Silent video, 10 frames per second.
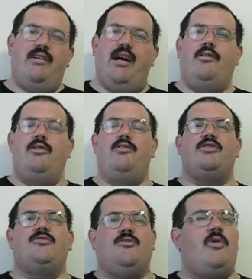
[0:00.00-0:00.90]
now known
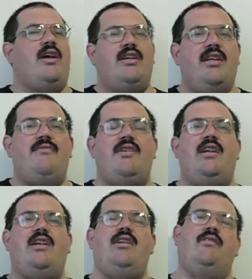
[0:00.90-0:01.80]
as Frankie
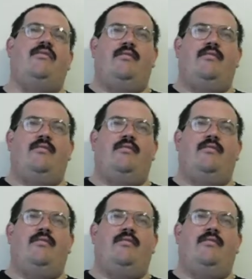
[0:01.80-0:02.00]
V.